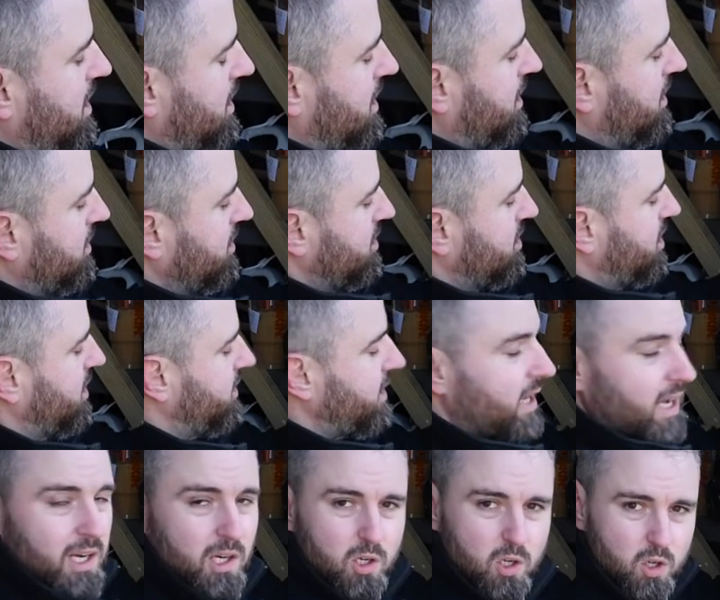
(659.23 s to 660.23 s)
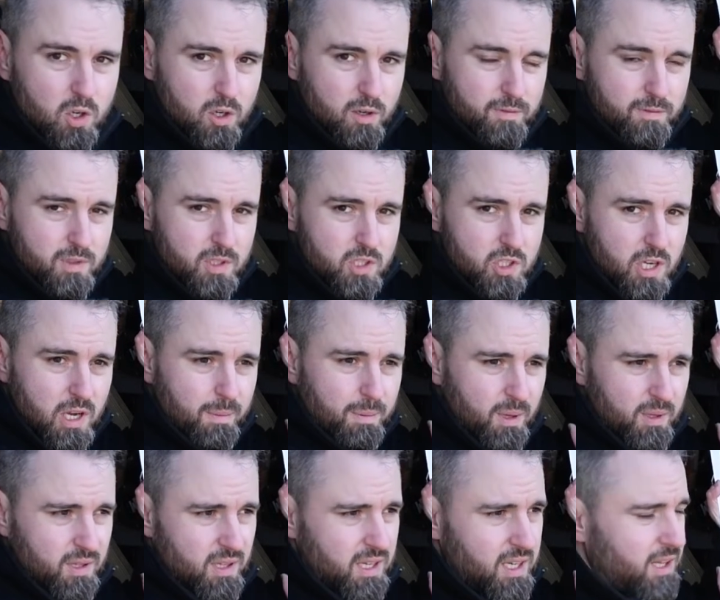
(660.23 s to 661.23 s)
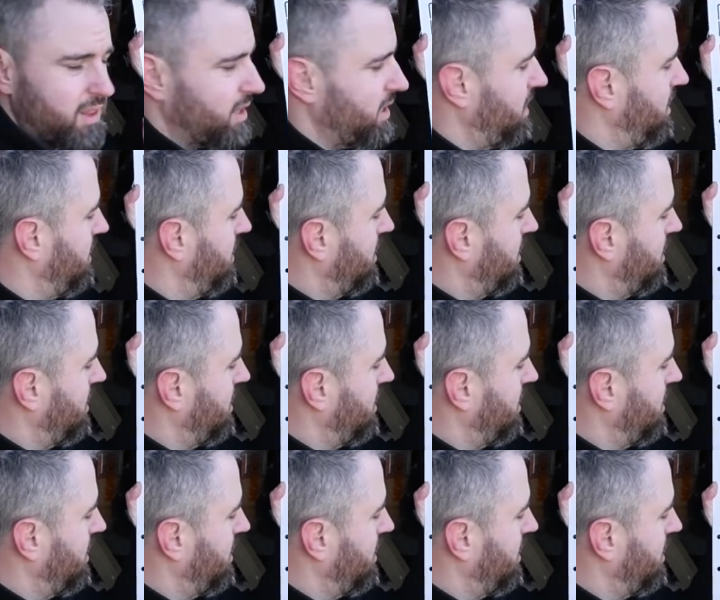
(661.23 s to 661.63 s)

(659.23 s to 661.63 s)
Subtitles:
because it's got that curved shape underneath it,